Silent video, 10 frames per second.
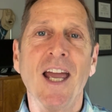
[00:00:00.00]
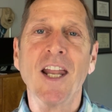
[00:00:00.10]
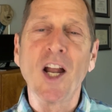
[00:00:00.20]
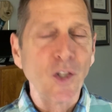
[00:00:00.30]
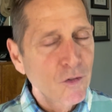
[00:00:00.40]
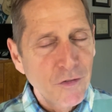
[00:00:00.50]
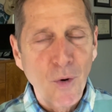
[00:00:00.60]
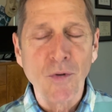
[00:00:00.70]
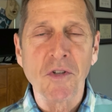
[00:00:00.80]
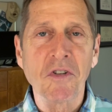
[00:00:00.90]
And I look
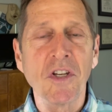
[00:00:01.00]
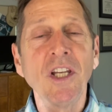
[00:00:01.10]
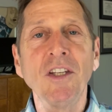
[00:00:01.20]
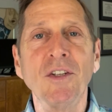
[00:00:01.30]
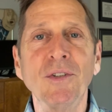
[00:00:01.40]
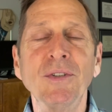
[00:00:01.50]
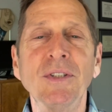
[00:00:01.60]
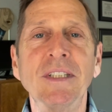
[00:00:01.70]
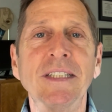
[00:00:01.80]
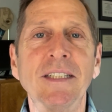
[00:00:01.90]
forward to seeing you
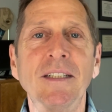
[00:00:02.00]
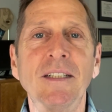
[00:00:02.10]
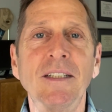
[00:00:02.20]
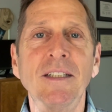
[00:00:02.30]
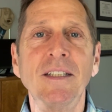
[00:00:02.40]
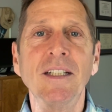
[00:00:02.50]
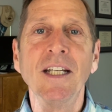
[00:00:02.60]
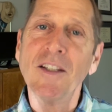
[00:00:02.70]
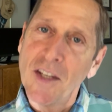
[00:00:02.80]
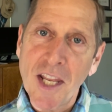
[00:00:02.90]

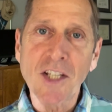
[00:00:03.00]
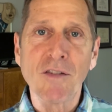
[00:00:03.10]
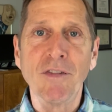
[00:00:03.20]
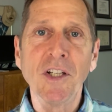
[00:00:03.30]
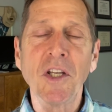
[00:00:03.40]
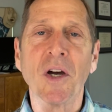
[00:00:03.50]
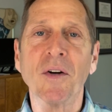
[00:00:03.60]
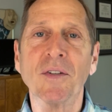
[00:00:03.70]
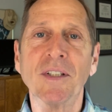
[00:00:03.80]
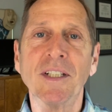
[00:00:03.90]
in the next
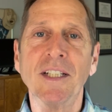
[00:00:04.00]
video.